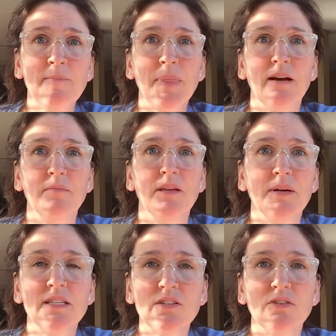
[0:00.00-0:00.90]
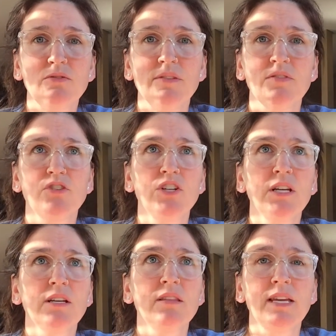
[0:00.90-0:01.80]
And then my sister, who lives in
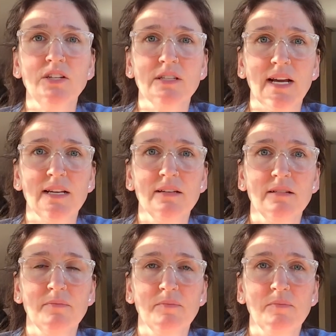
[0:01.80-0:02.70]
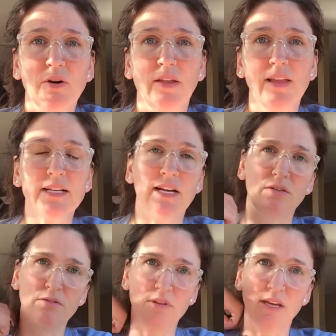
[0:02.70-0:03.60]
Virginia, they just got put on lockdown
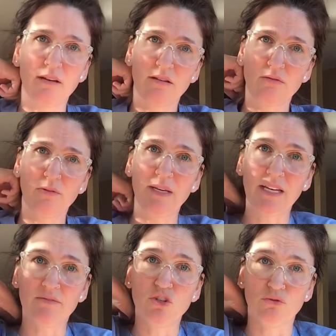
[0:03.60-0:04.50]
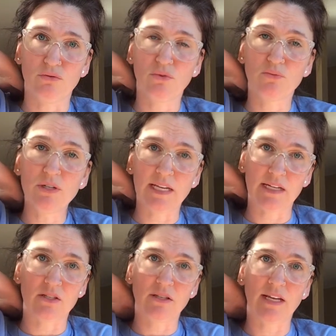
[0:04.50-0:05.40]
through the beginning of June, which would take us
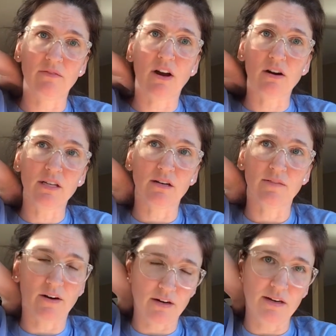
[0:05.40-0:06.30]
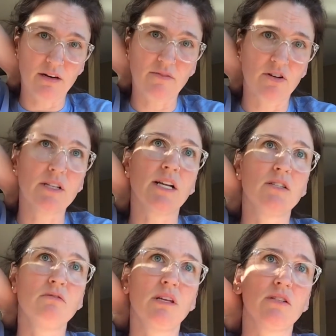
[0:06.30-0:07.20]
to the end of our year if our governor decides to
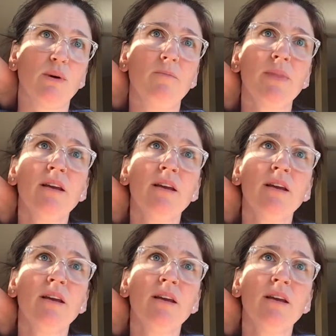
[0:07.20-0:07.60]
do that as well.